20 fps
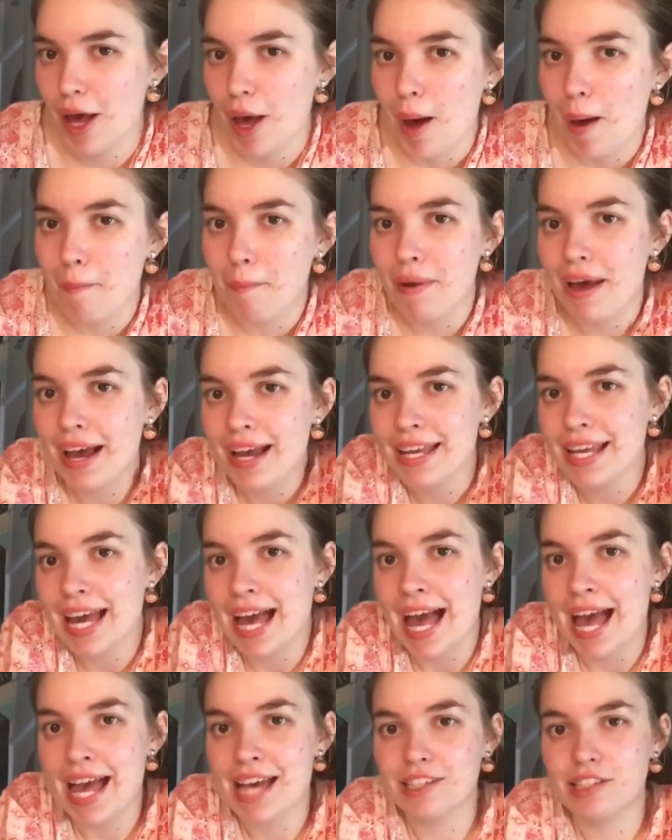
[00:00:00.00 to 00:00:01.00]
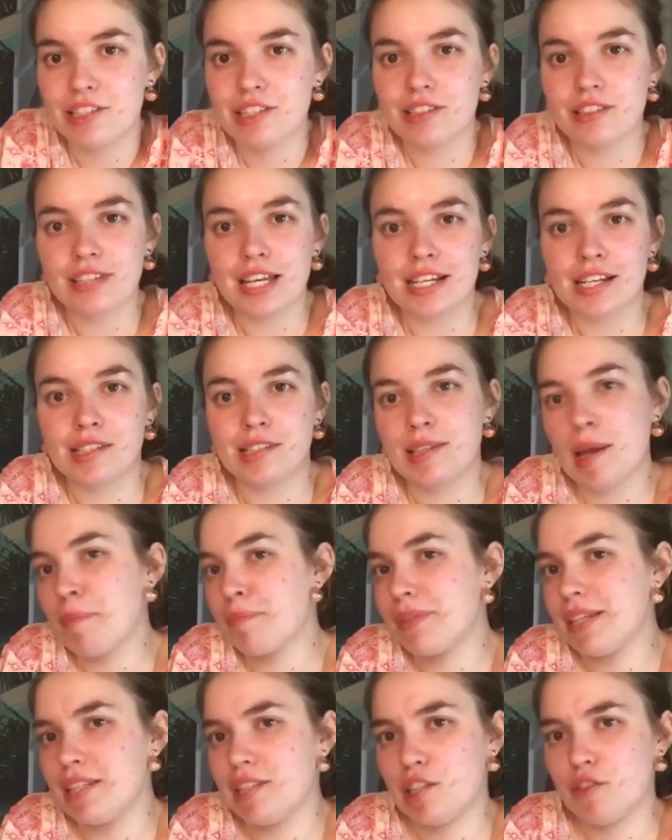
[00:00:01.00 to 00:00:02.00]
But yeah, it's just like
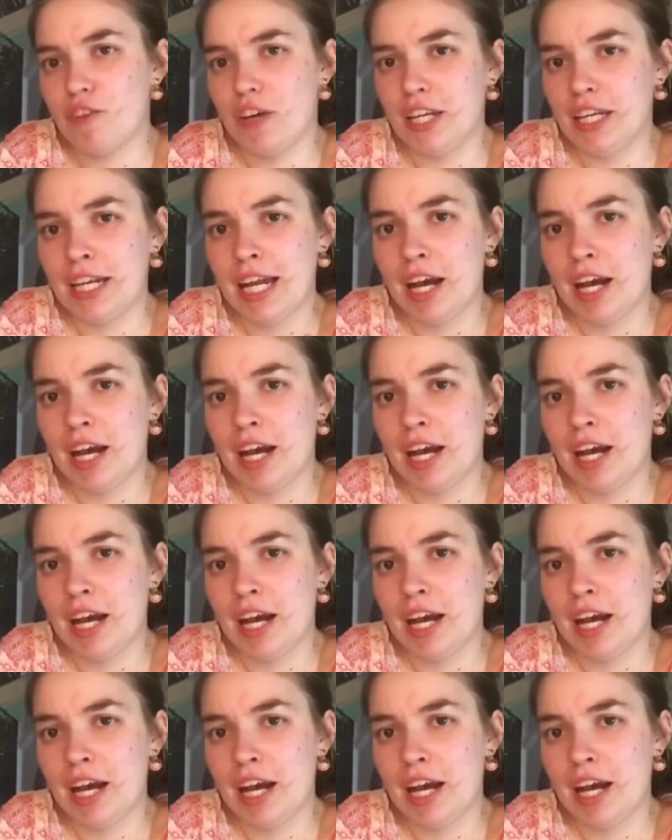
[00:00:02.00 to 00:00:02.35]
acceptance thing.